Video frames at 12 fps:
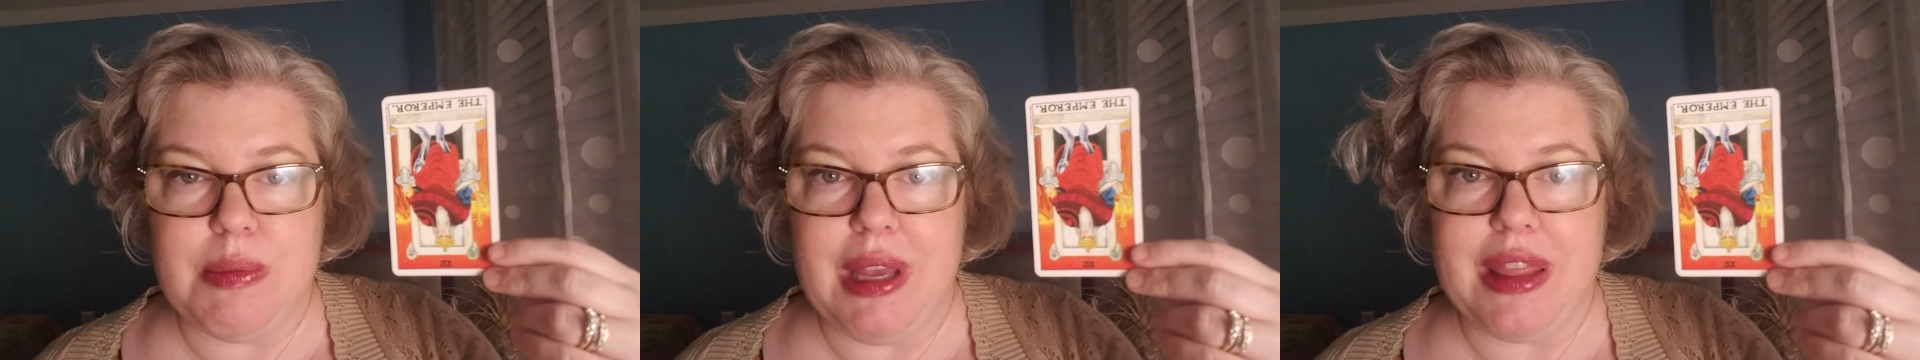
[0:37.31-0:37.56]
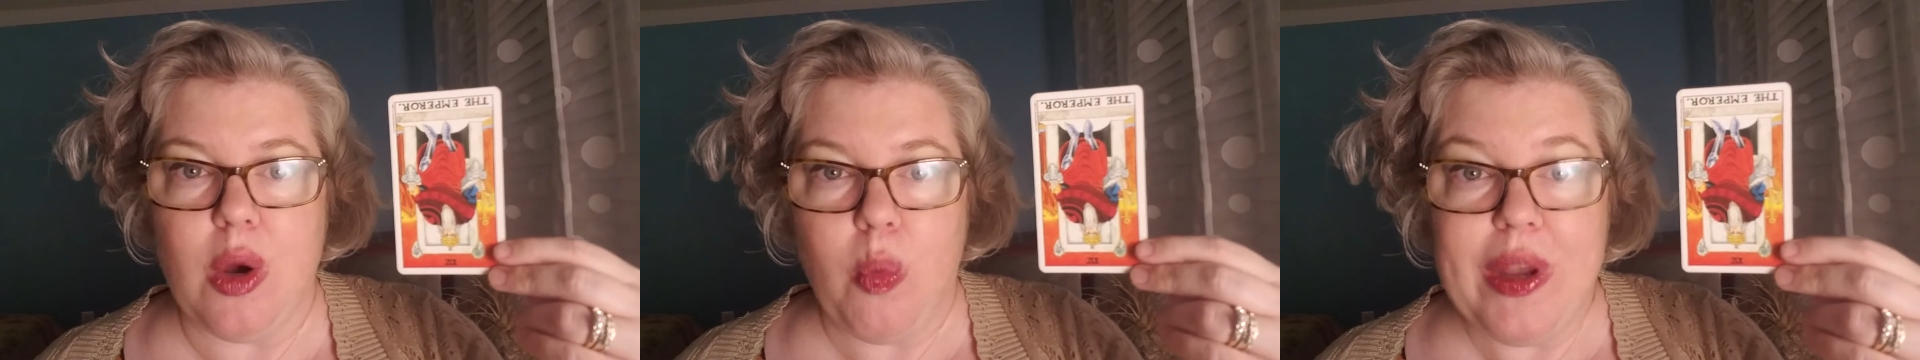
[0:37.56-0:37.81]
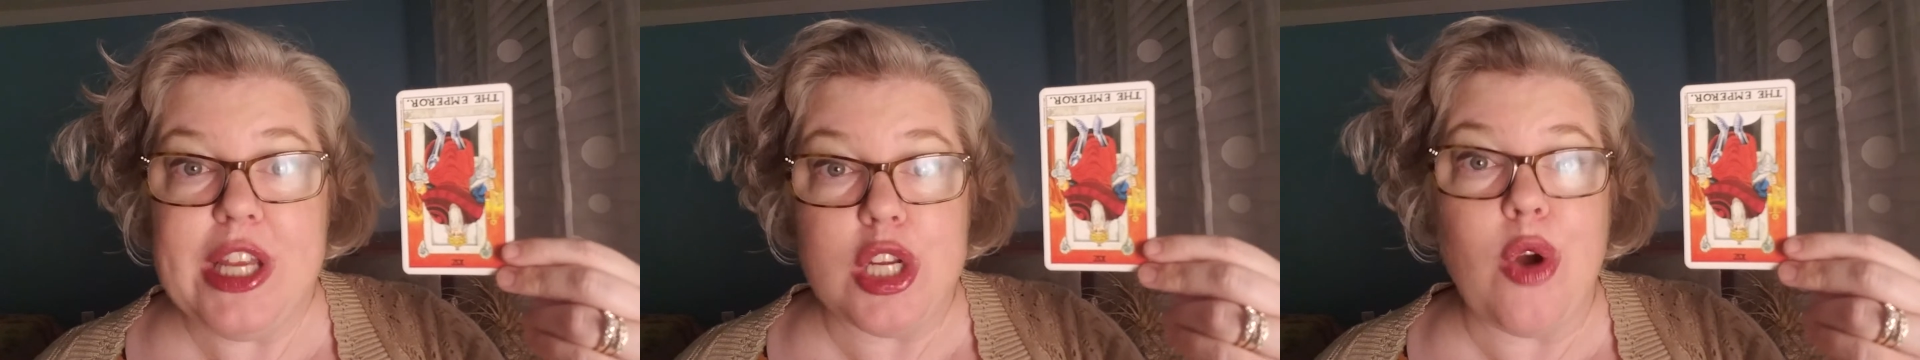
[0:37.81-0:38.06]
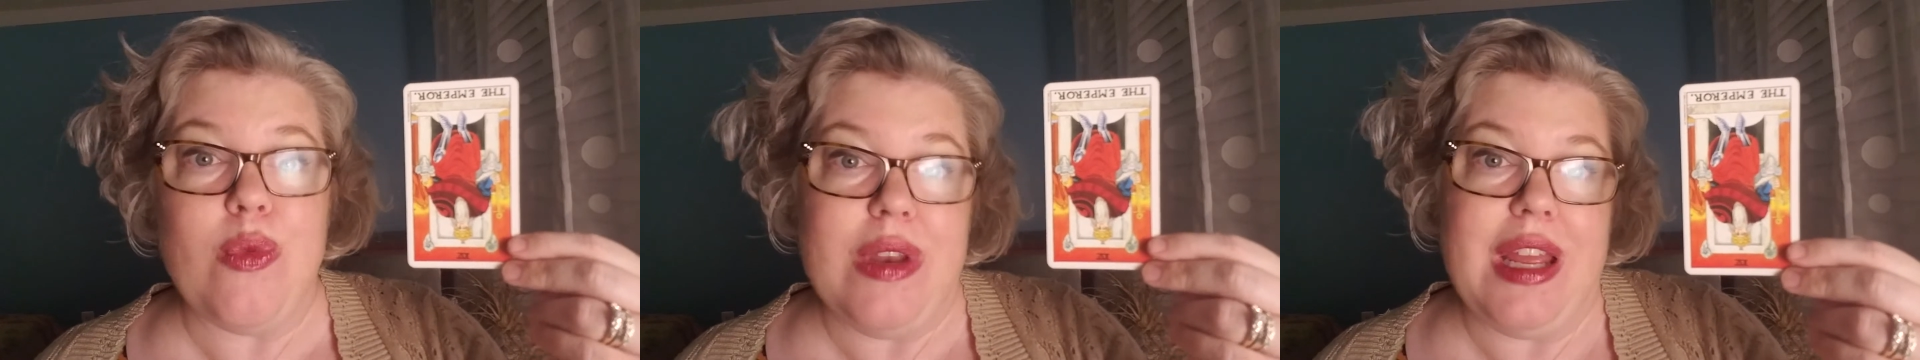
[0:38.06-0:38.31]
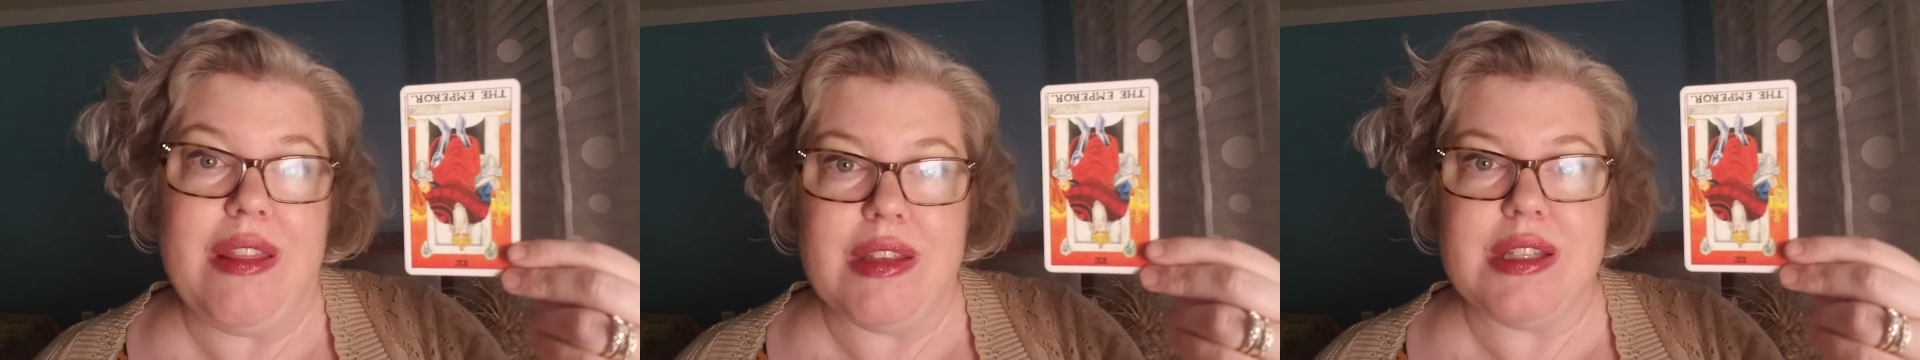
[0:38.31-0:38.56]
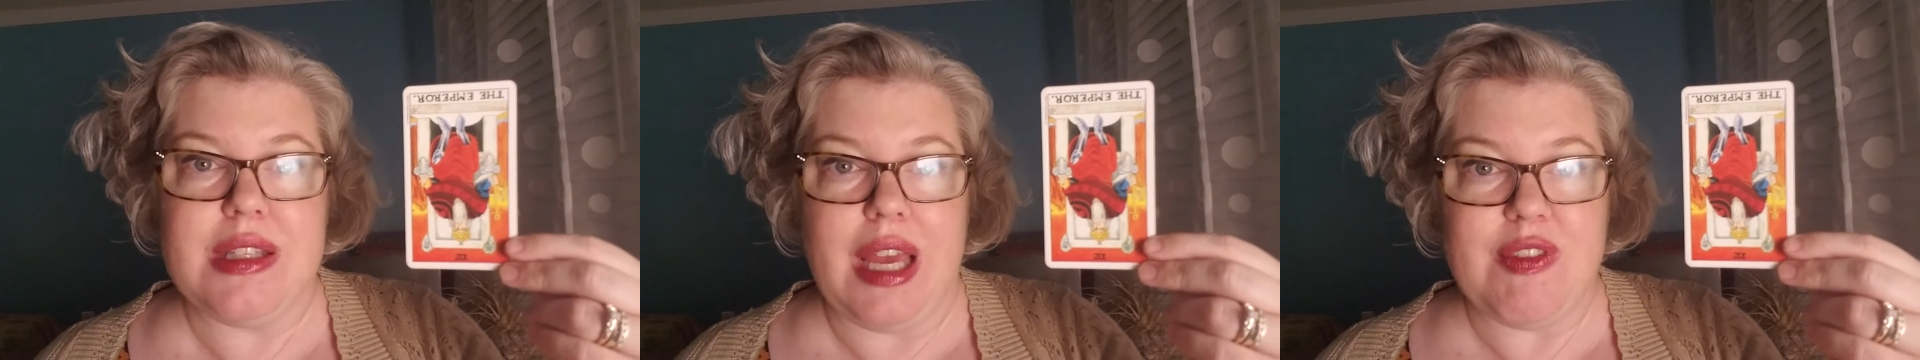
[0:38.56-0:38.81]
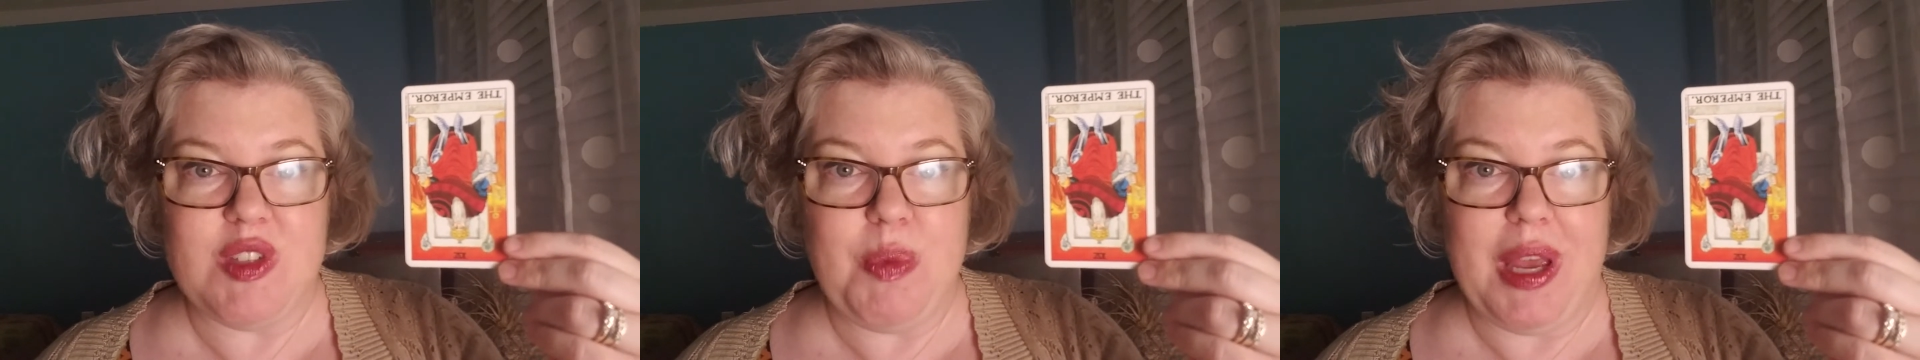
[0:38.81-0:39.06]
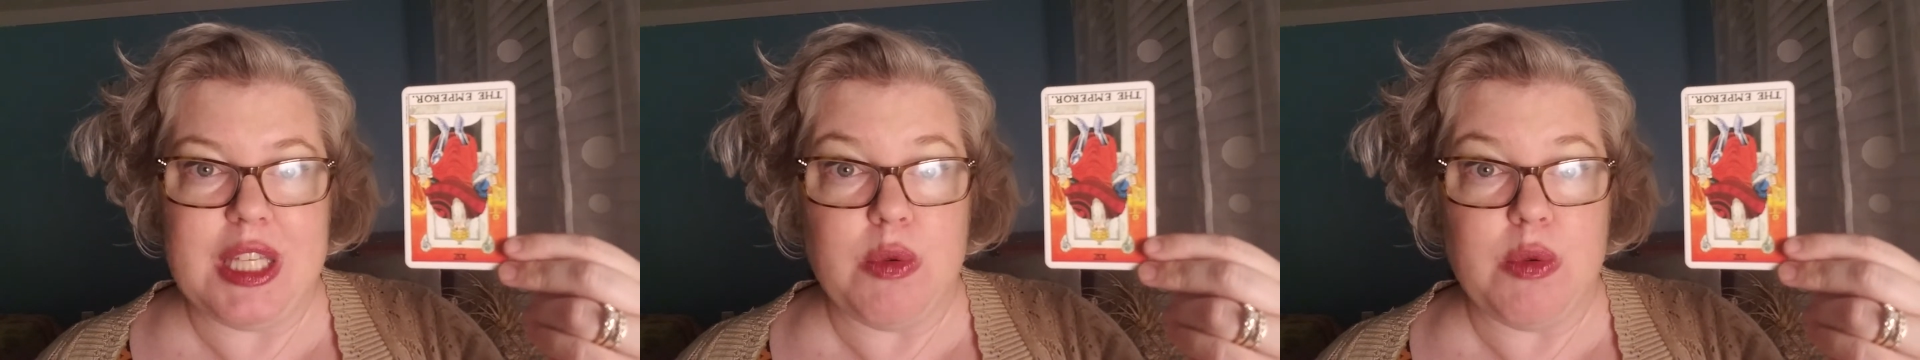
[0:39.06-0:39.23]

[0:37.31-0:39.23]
me that we don't need this safe space.